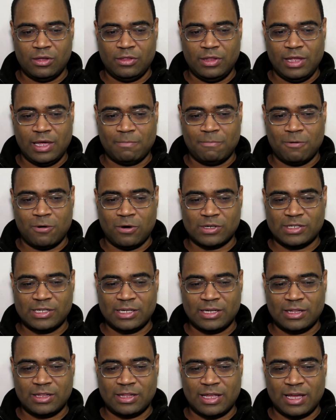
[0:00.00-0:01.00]
The
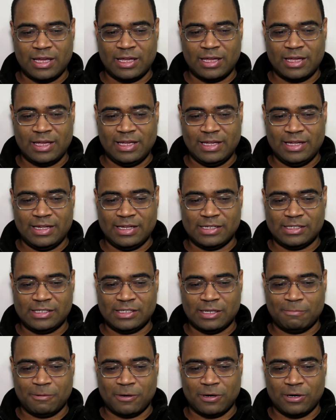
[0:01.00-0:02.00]
important thing is
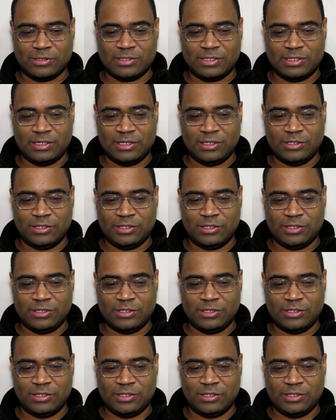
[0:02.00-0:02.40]
the person